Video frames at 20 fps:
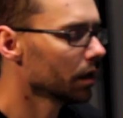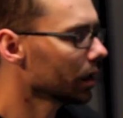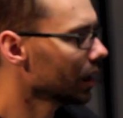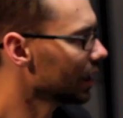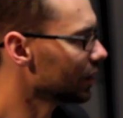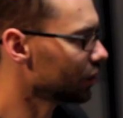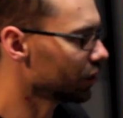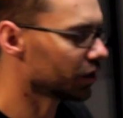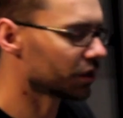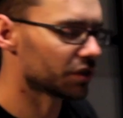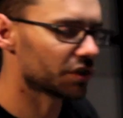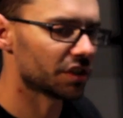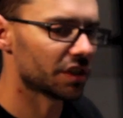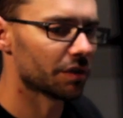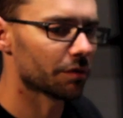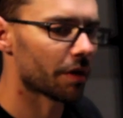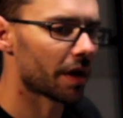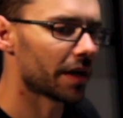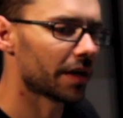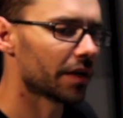As you can see
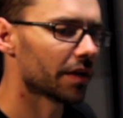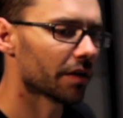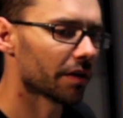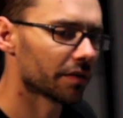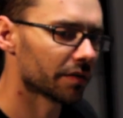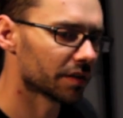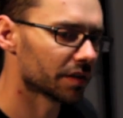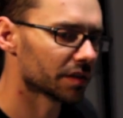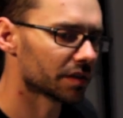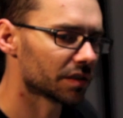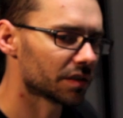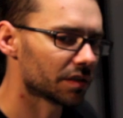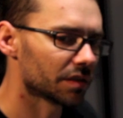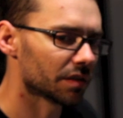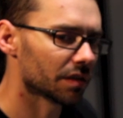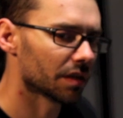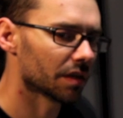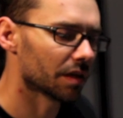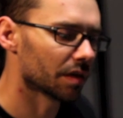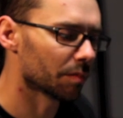right here on
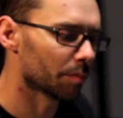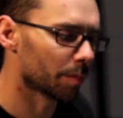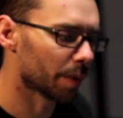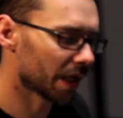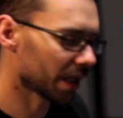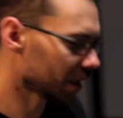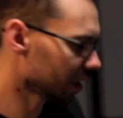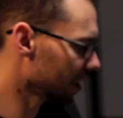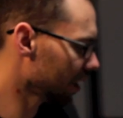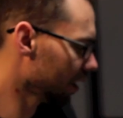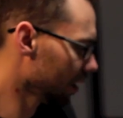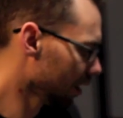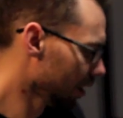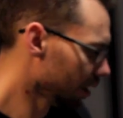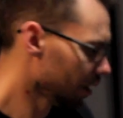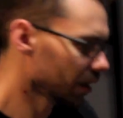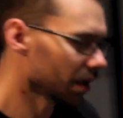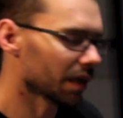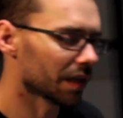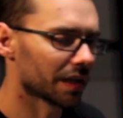this Baileigh
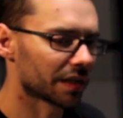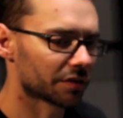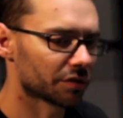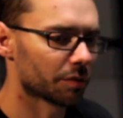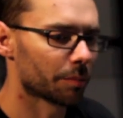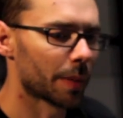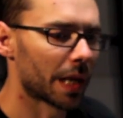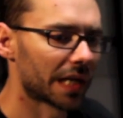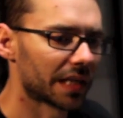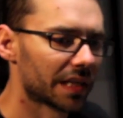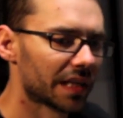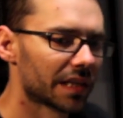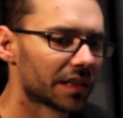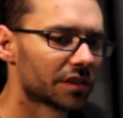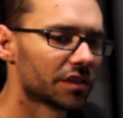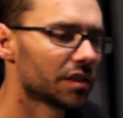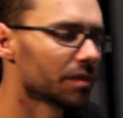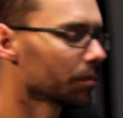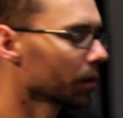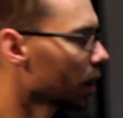electromagnetic
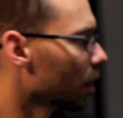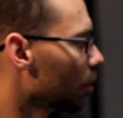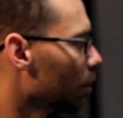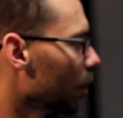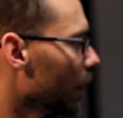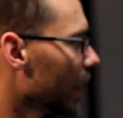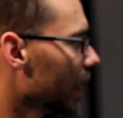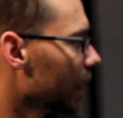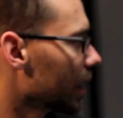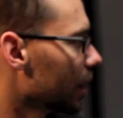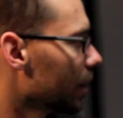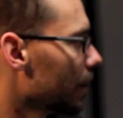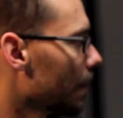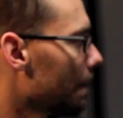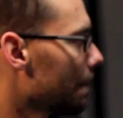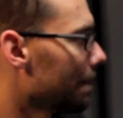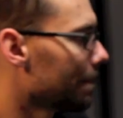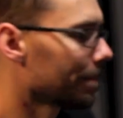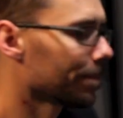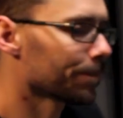sheet metal brake,
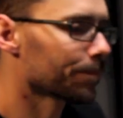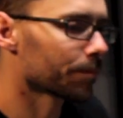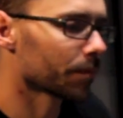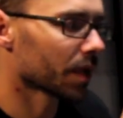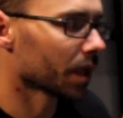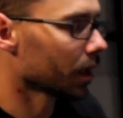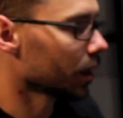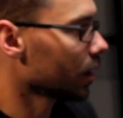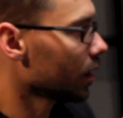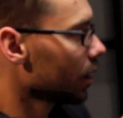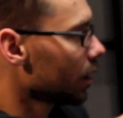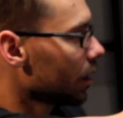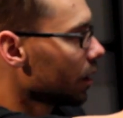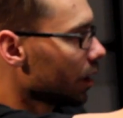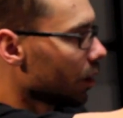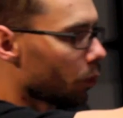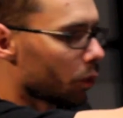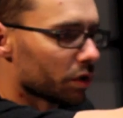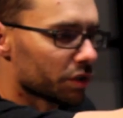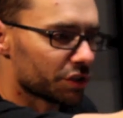
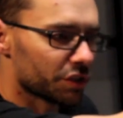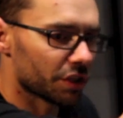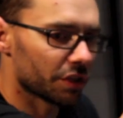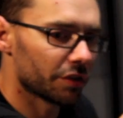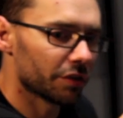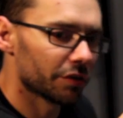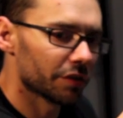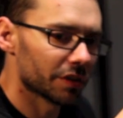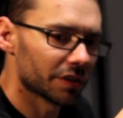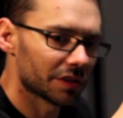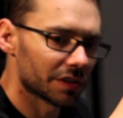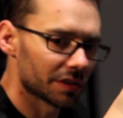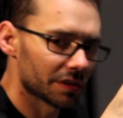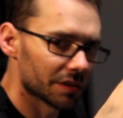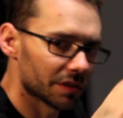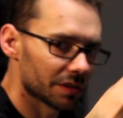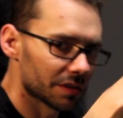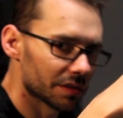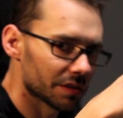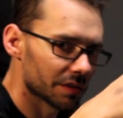I want to show you
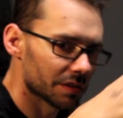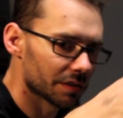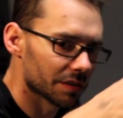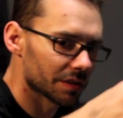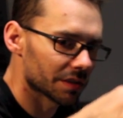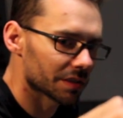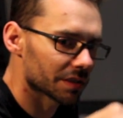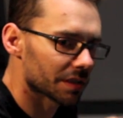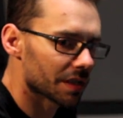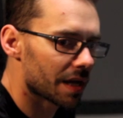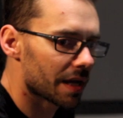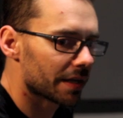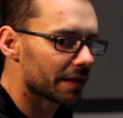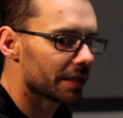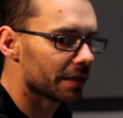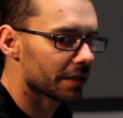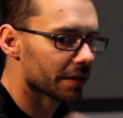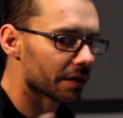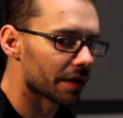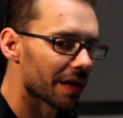this line
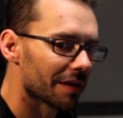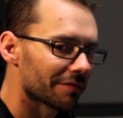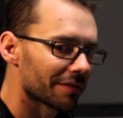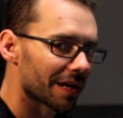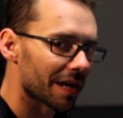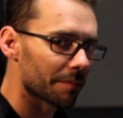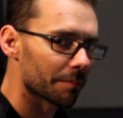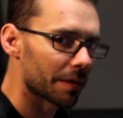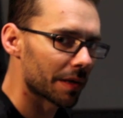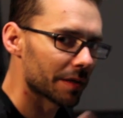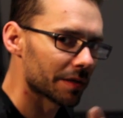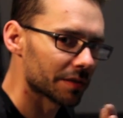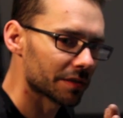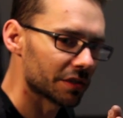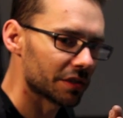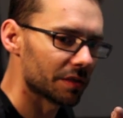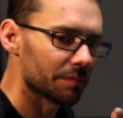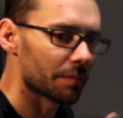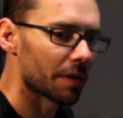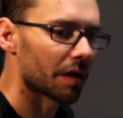here. I've got my
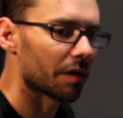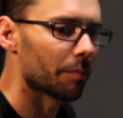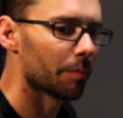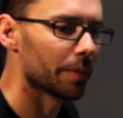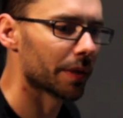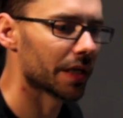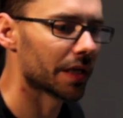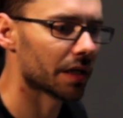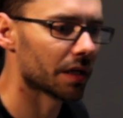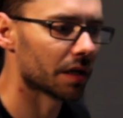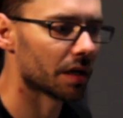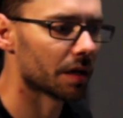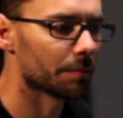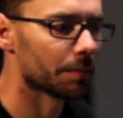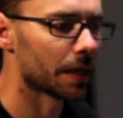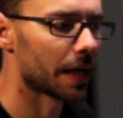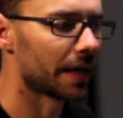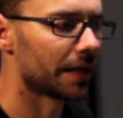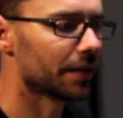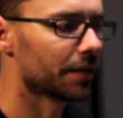sheet metal bent up
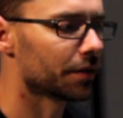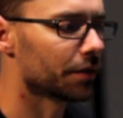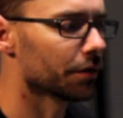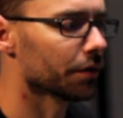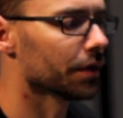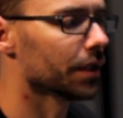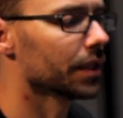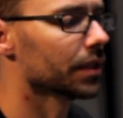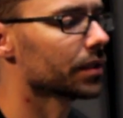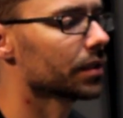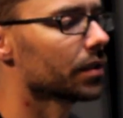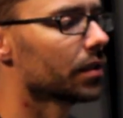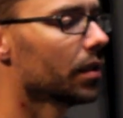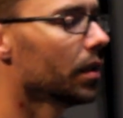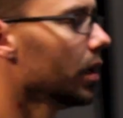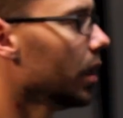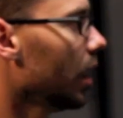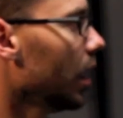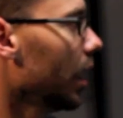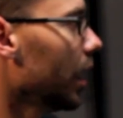90 degrees,
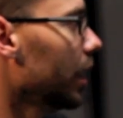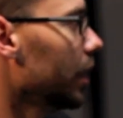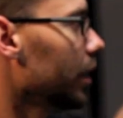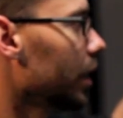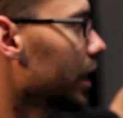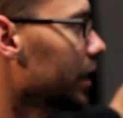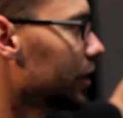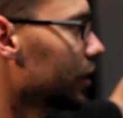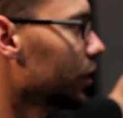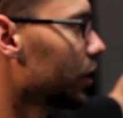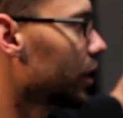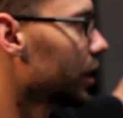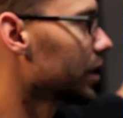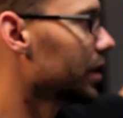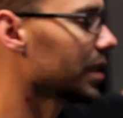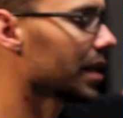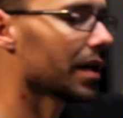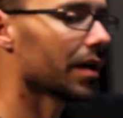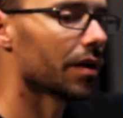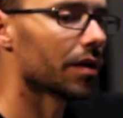and as you can
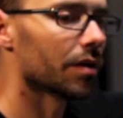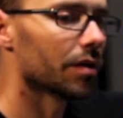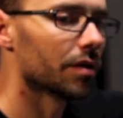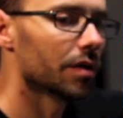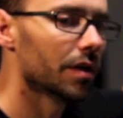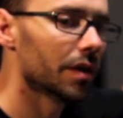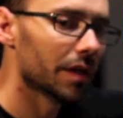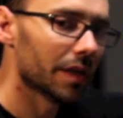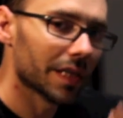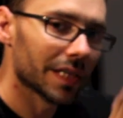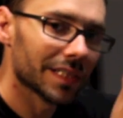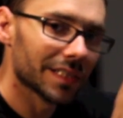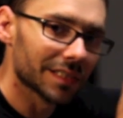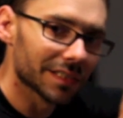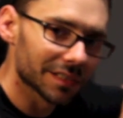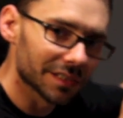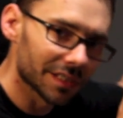tell, it does